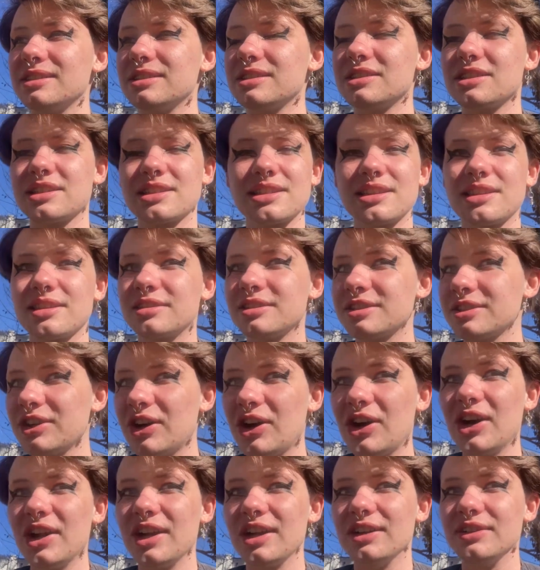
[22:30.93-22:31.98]
just the
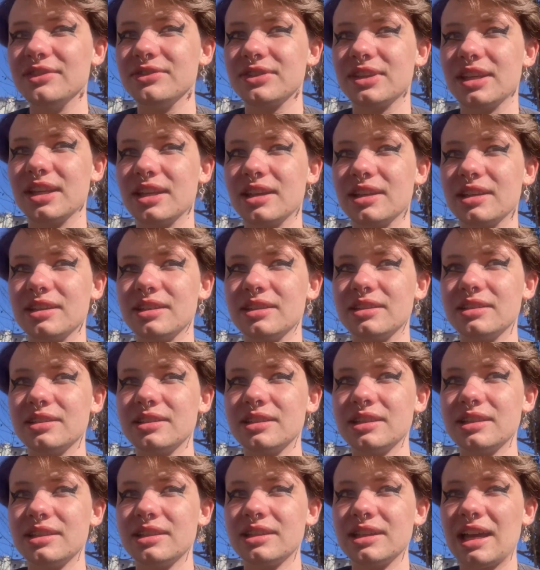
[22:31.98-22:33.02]
thought of getting
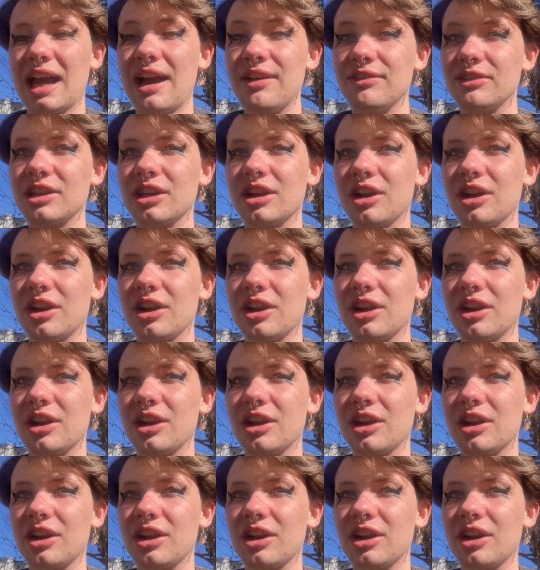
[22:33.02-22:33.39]
having